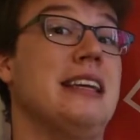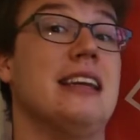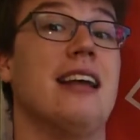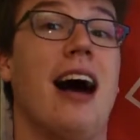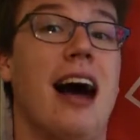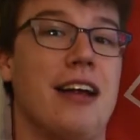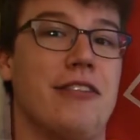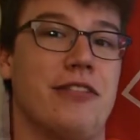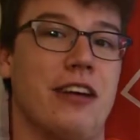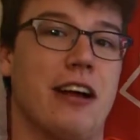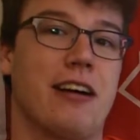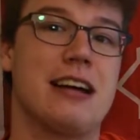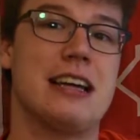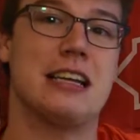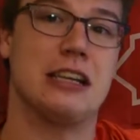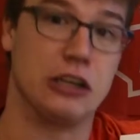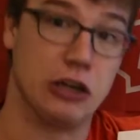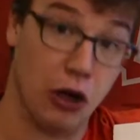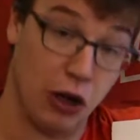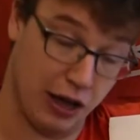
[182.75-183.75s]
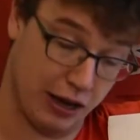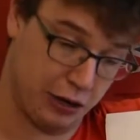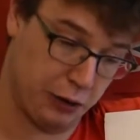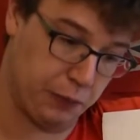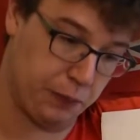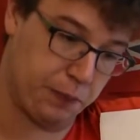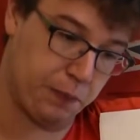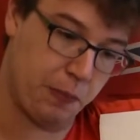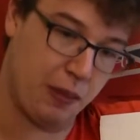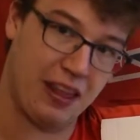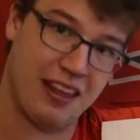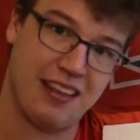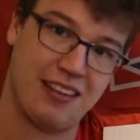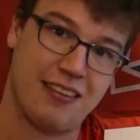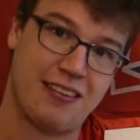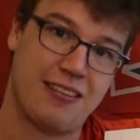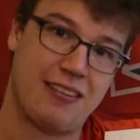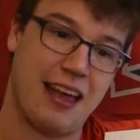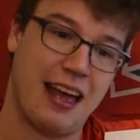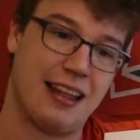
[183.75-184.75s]
not very good
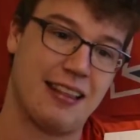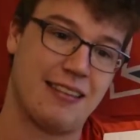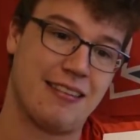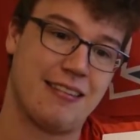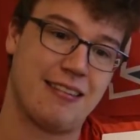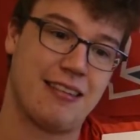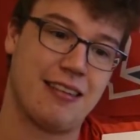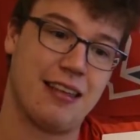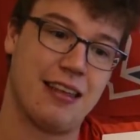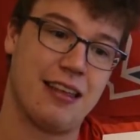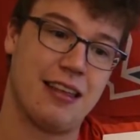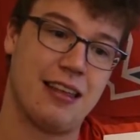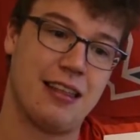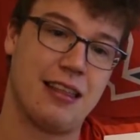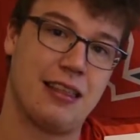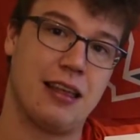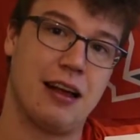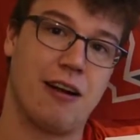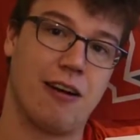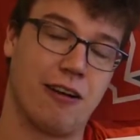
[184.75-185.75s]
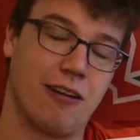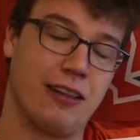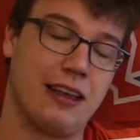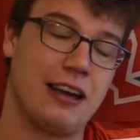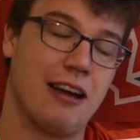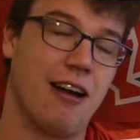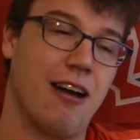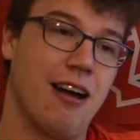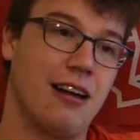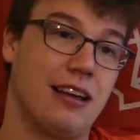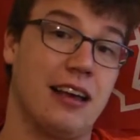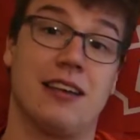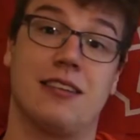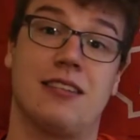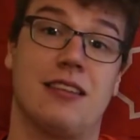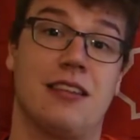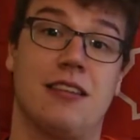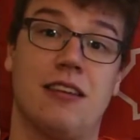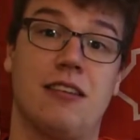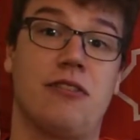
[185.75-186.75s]
since the early
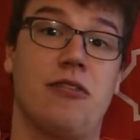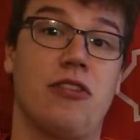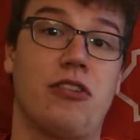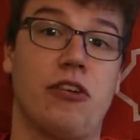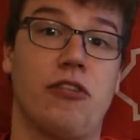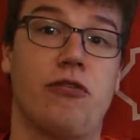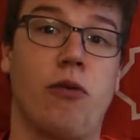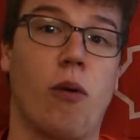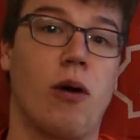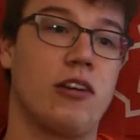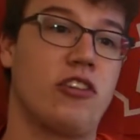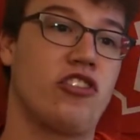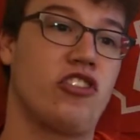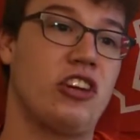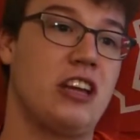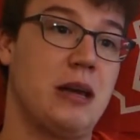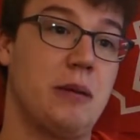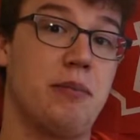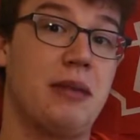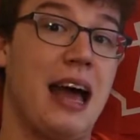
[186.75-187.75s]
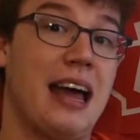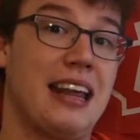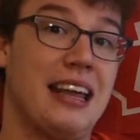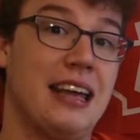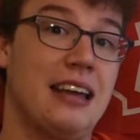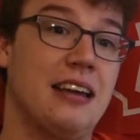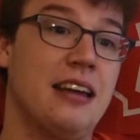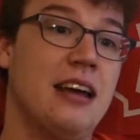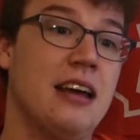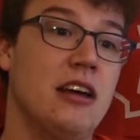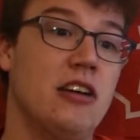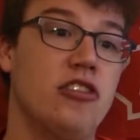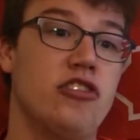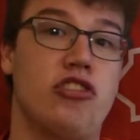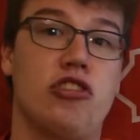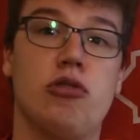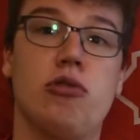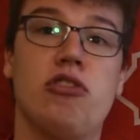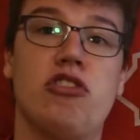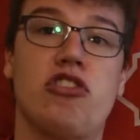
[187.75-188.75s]
August. This was a Forge team that in
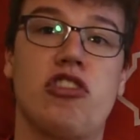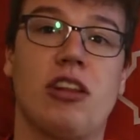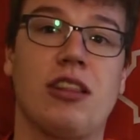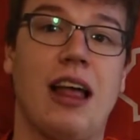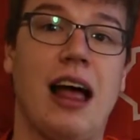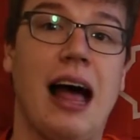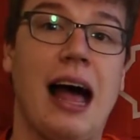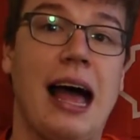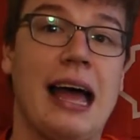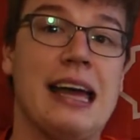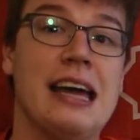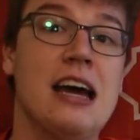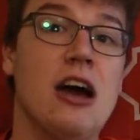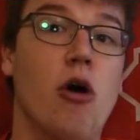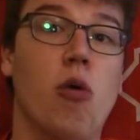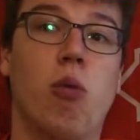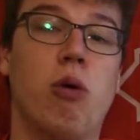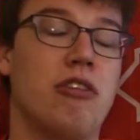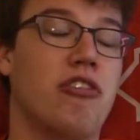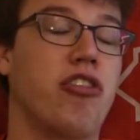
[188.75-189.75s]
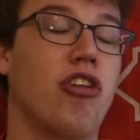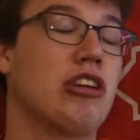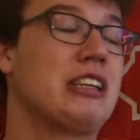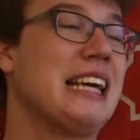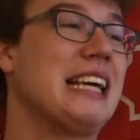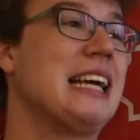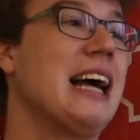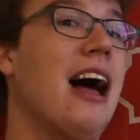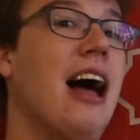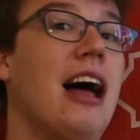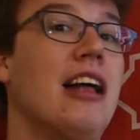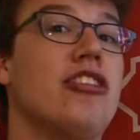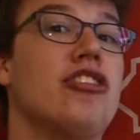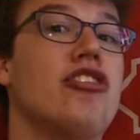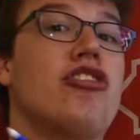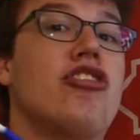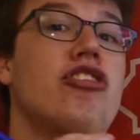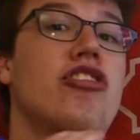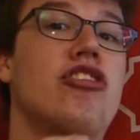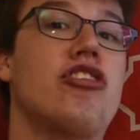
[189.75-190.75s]
June, July was looking
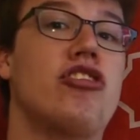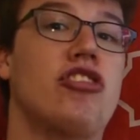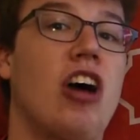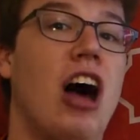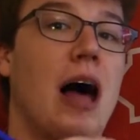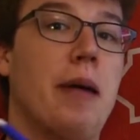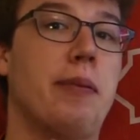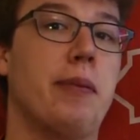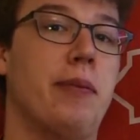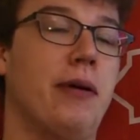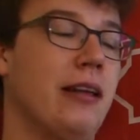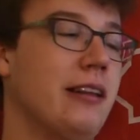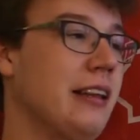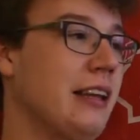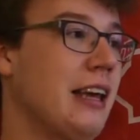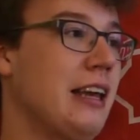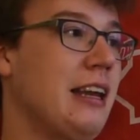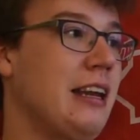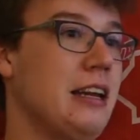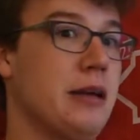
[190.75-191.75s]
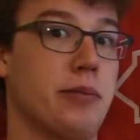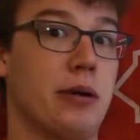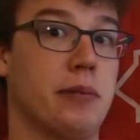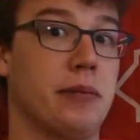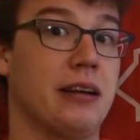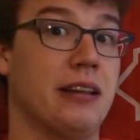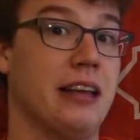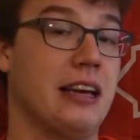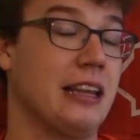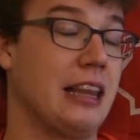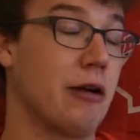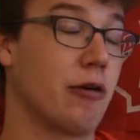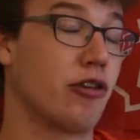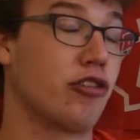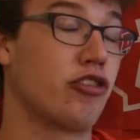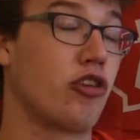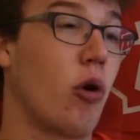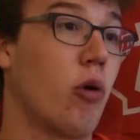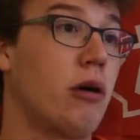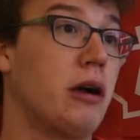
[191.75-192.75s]
unstoppable in the Canadian Premier League. They were
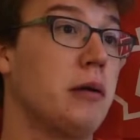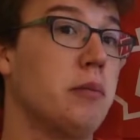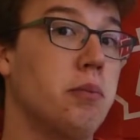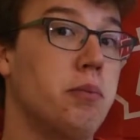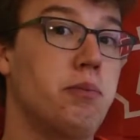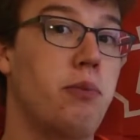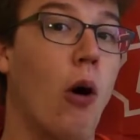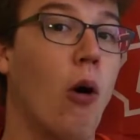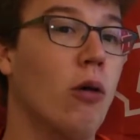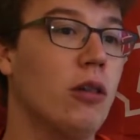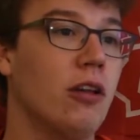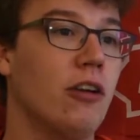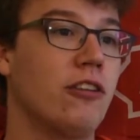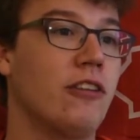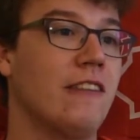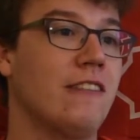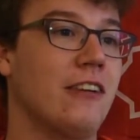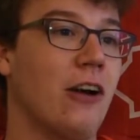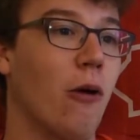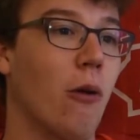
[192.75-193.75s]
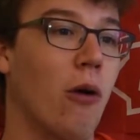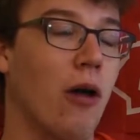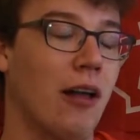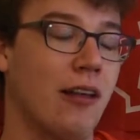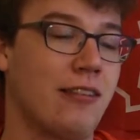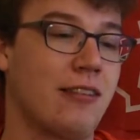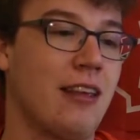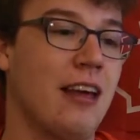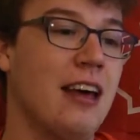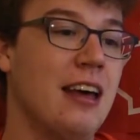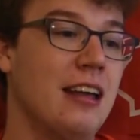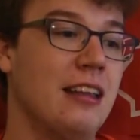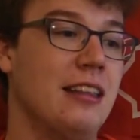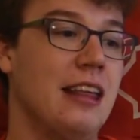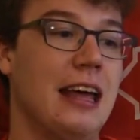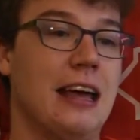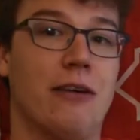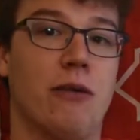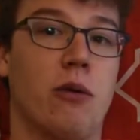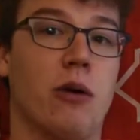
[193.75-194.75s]
scoring boatloads of goals.
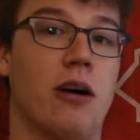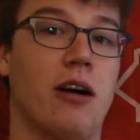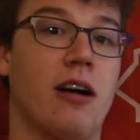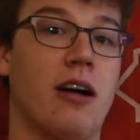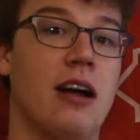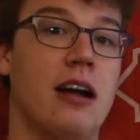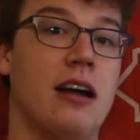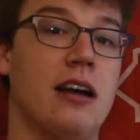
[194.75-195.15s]
They were